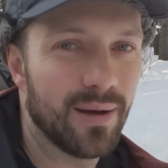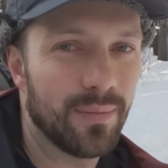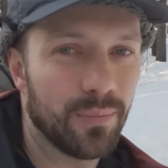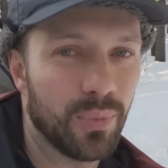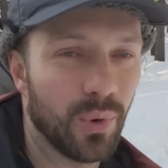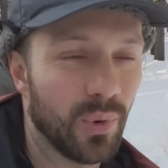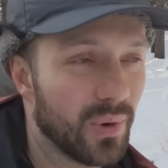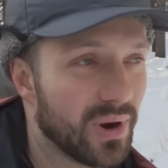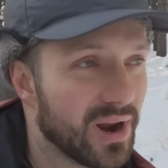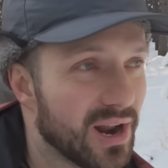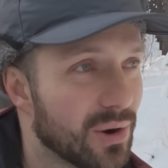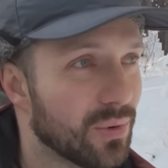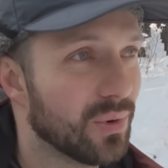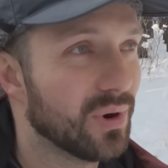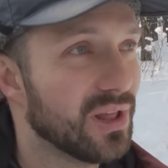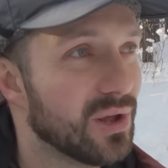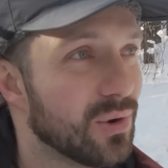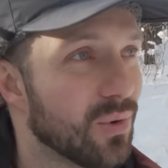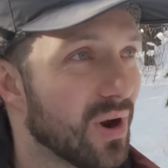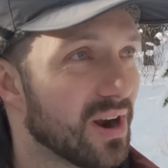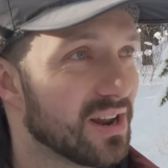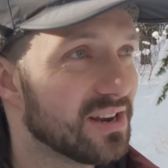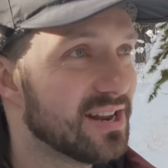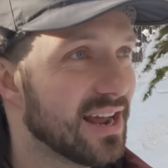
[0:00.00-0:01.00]
But what I really
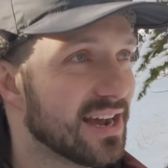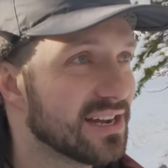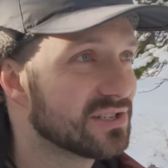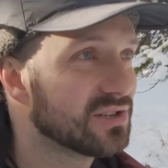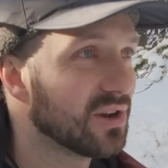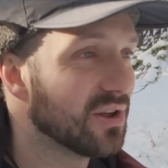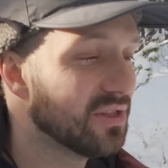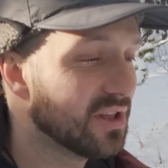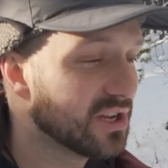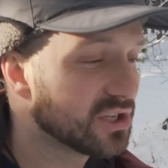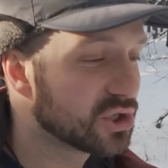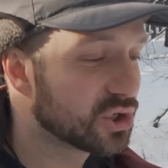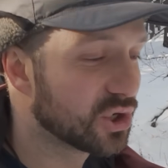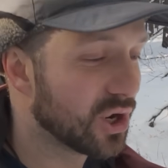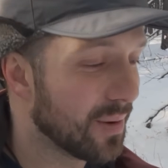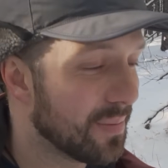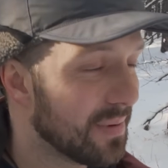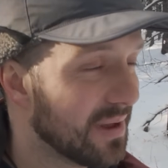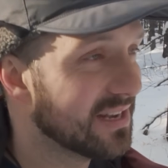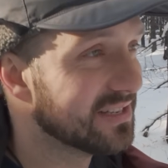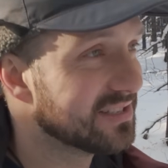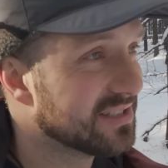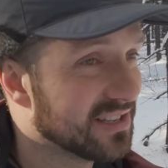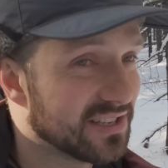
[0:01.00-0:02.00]
want to test on this trip
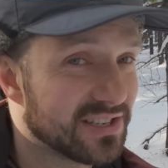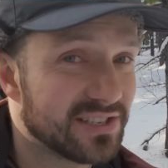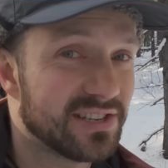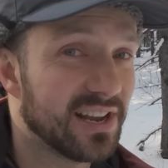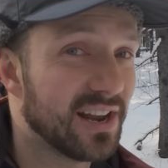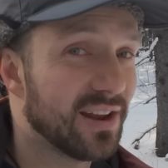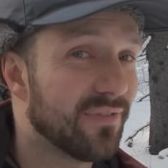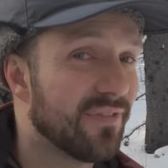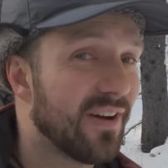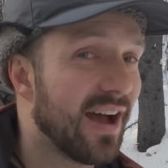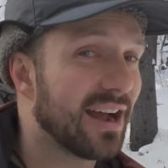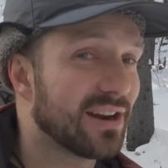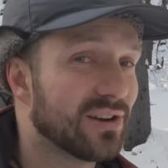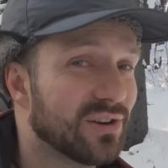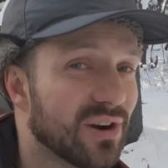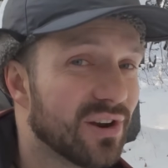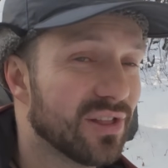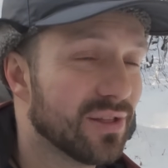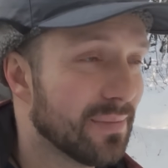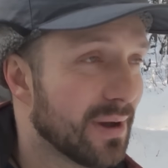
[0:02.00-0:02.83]
is the stink factor.